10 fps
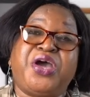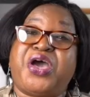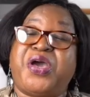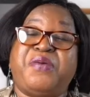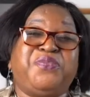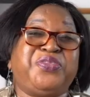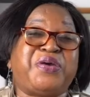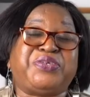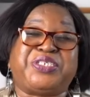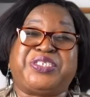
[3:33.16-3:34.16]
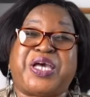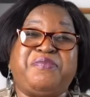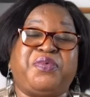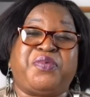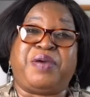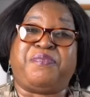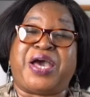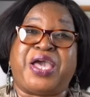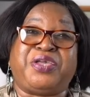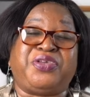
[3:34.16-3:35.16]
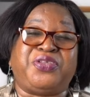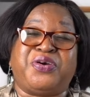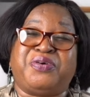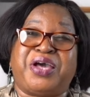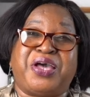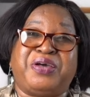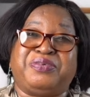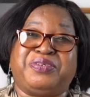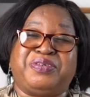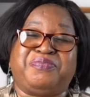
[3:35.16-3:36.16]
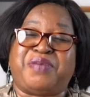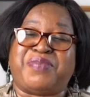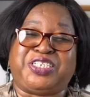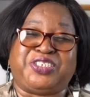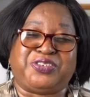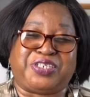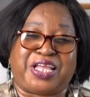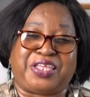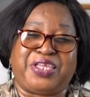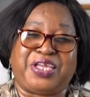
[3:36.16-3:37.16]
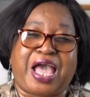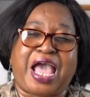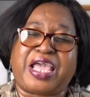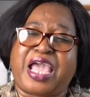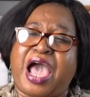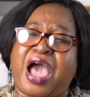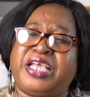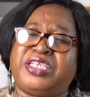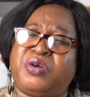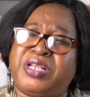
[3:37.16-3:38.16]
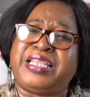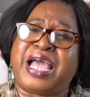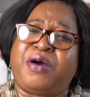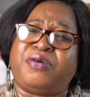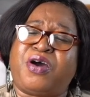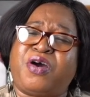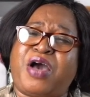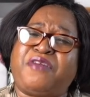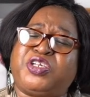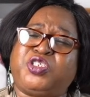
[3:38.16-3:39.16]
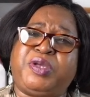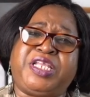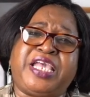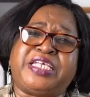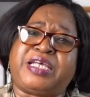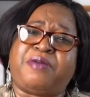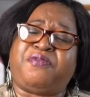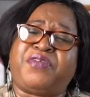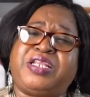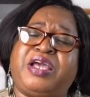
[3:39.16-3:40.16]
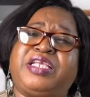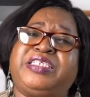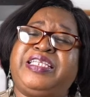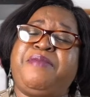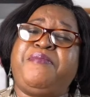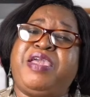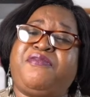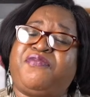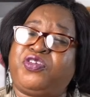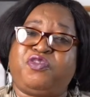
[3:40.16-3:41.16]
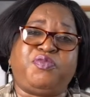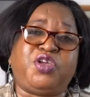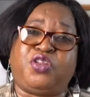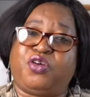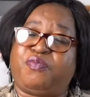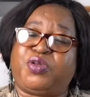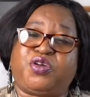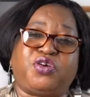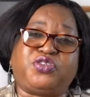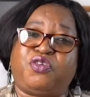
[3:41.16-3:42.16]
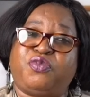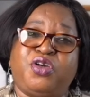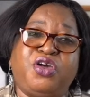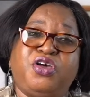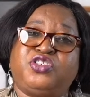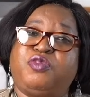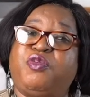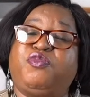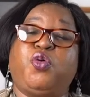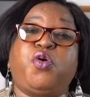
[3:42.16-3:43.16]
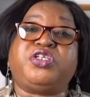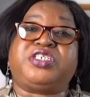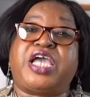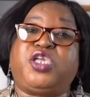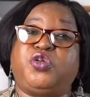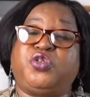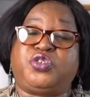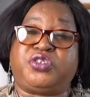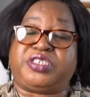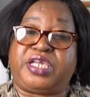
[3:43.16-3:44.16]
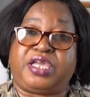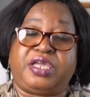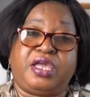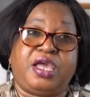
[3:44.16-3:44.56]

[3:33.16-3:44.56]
There was a time whereby, you know, my children, I think it's only now, after so many years, I'm finding out that they make fun of me a lot because of some of the words I used to say.